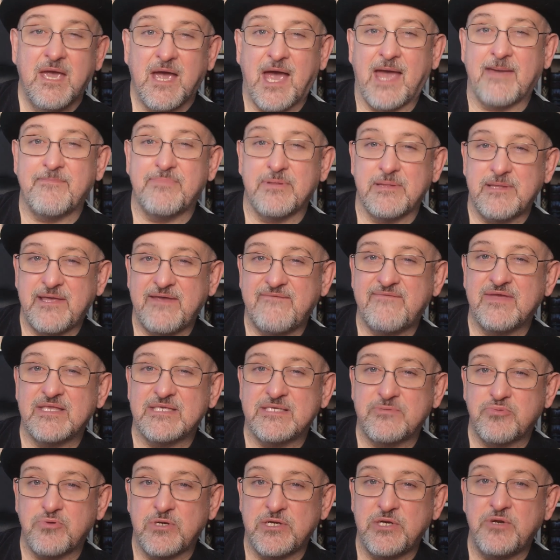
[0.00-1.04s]
I believe
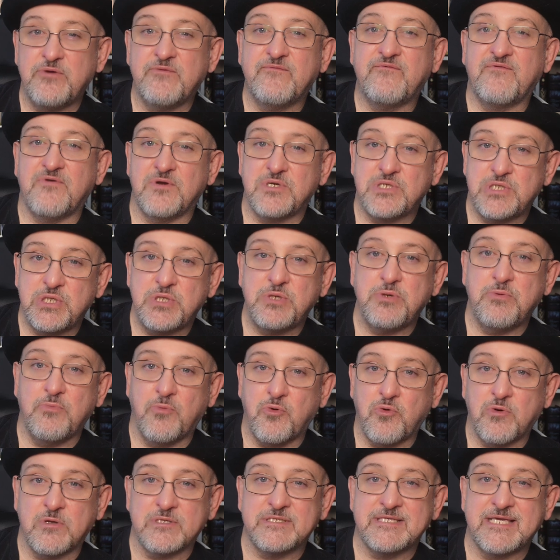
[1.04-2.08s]
it's renewed for 2
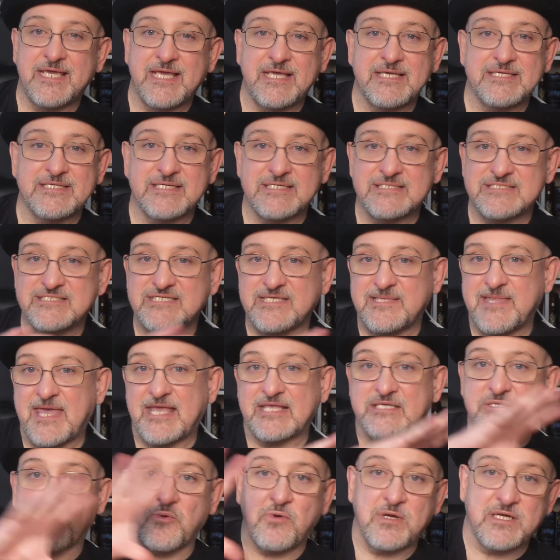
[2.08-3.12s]
more seasons, and
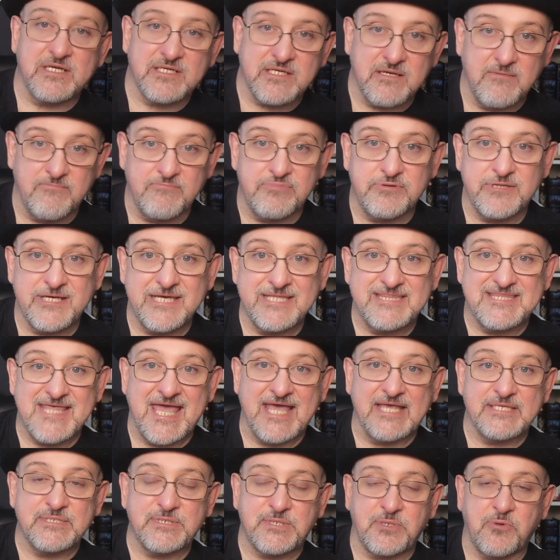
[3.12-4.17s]
that's going to complete
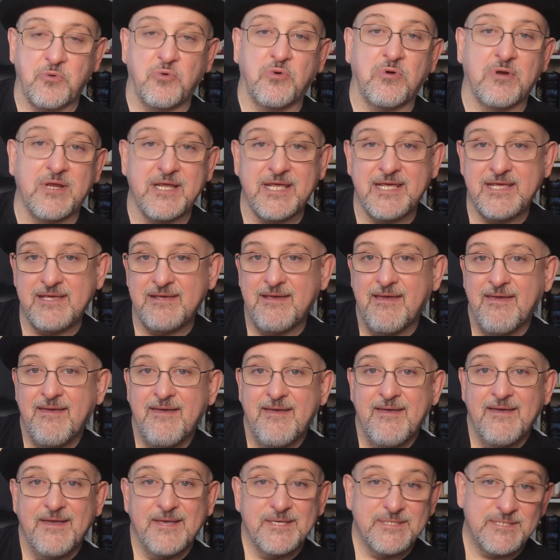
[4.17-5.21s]
that story.
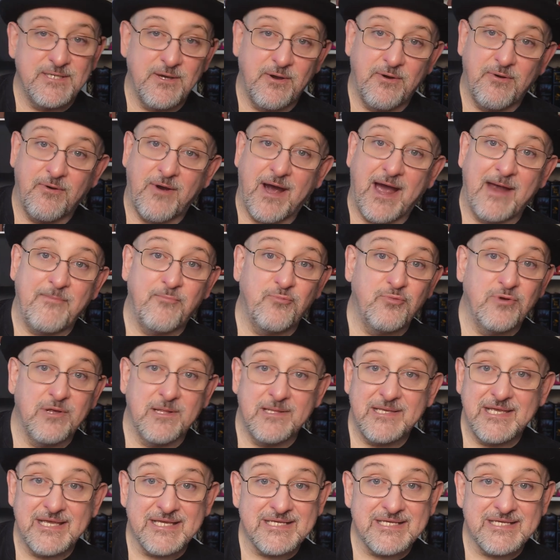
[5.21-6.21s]
So I'm really